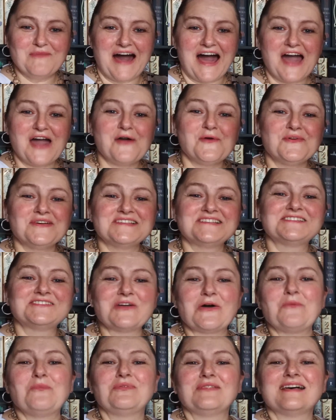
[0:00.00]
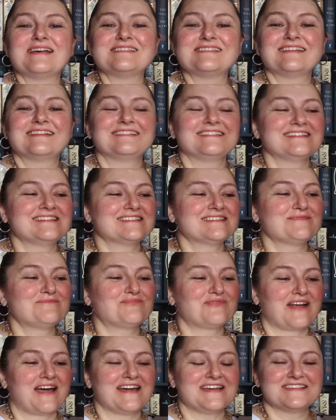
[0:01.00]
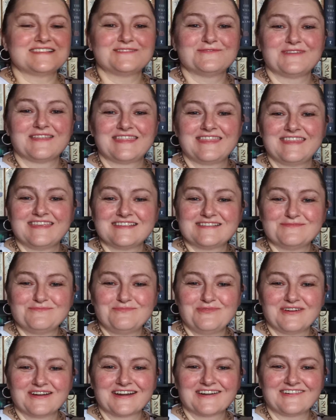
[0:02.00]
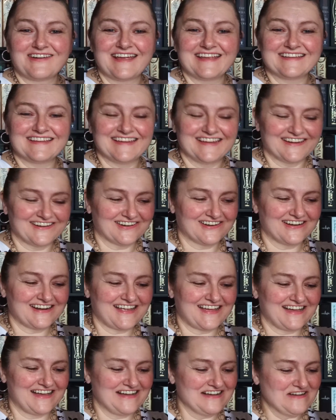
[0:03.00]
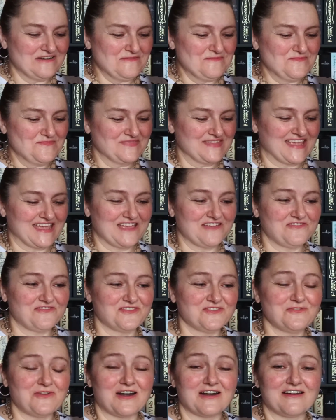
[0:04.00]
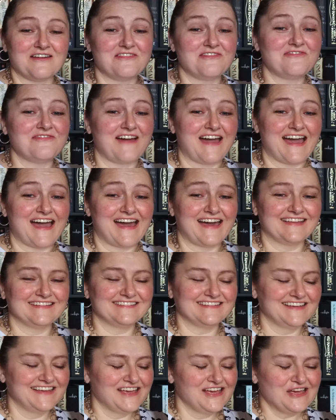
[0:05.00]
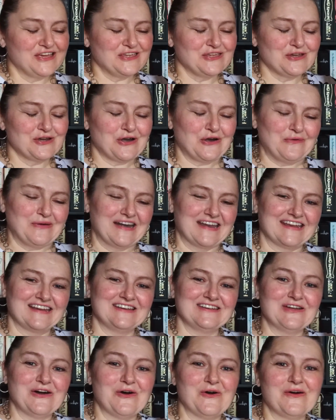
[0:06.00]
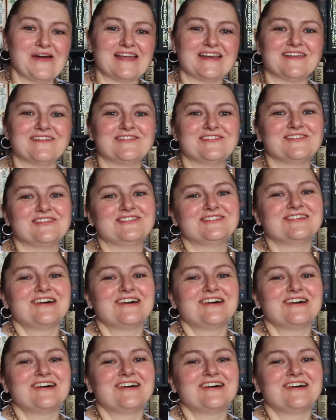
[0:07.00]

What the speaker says: I was so pleasantly surprised with this book right here. If you are a fan, you already know, and if you're